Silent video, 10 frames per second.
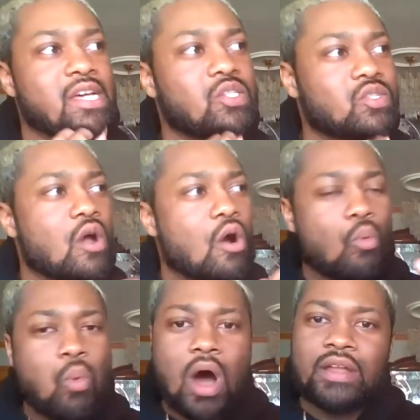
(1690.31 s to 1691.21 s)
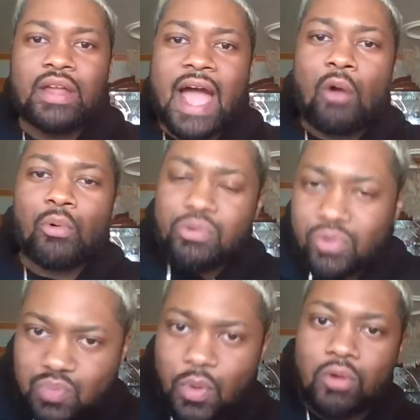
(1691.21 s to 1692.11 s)
It's one, how are you
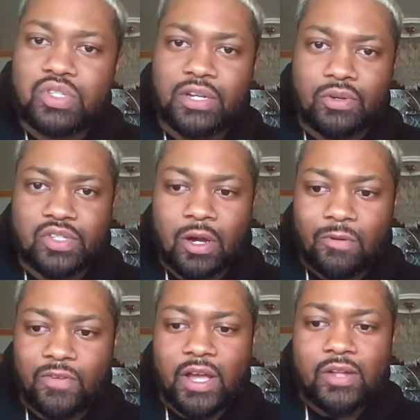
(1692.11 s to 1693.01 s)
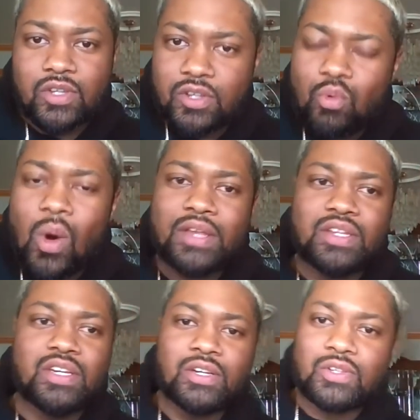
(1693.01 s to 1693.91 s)
exposing yourself to new
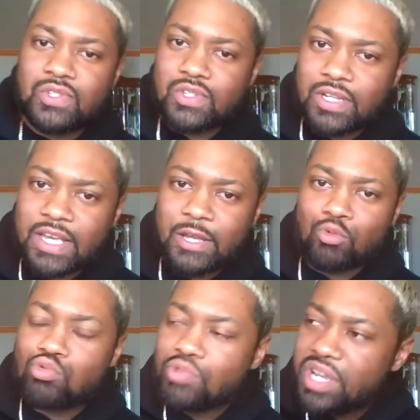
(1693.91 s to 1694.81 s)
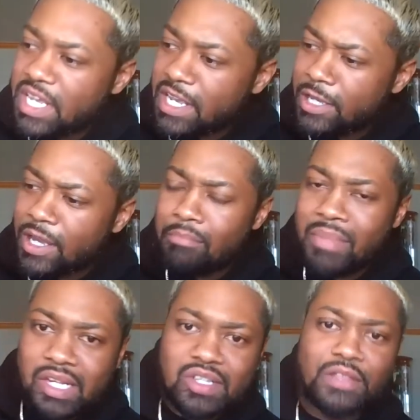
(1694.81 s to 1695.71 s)
ideas, reading
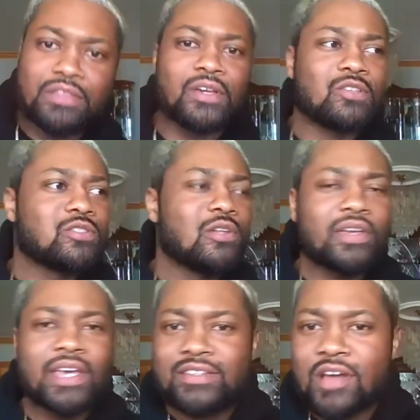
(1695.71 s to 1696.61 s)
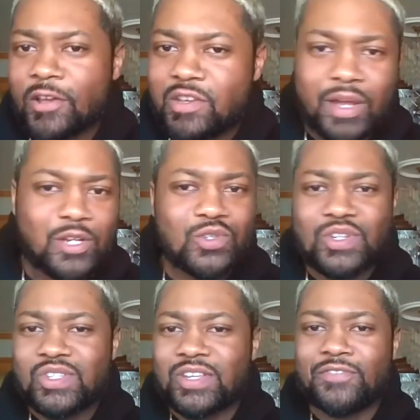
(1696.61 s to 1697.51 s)
amazing things, looking at
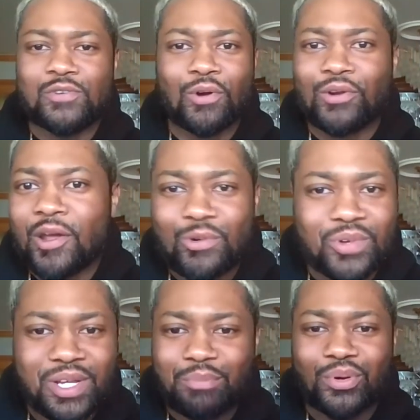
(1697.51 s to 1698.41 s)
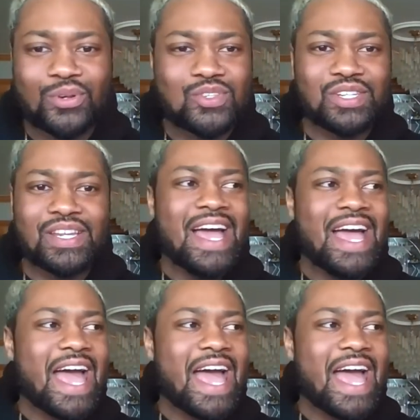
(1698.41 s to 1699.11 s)
documentaries if you are not a reading person,